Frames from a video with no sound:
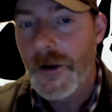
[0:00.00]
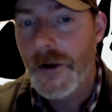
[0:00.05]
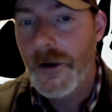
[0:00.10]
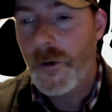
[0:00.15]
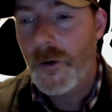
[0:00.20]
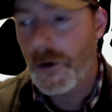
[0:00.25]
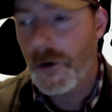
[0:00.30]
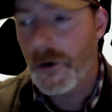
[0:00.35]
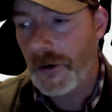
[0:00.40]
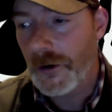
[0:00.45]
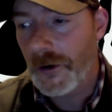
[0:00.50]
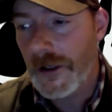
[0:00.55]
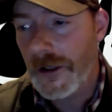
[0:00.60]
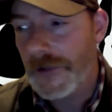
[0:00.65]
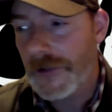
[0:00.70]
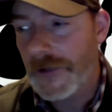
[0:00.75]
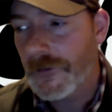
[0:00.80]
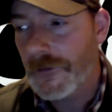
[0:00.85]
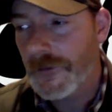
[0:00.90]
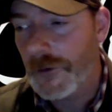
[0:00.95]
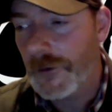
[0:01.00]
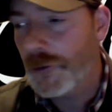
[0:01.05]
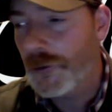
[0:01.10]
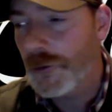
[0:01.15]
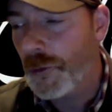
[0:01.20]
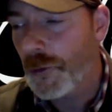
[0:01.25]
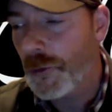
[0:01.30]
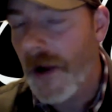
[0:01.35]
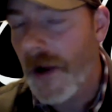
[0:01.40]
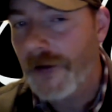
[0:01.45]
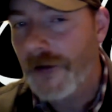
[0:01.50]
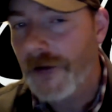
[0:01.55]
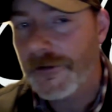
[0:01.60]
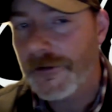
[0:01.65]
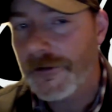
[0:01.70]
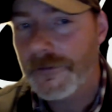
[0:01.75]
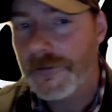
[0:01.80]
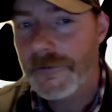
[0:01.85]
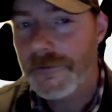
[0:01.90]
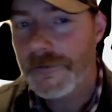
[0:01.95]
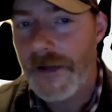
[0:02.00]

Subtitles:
or look in a certain direction.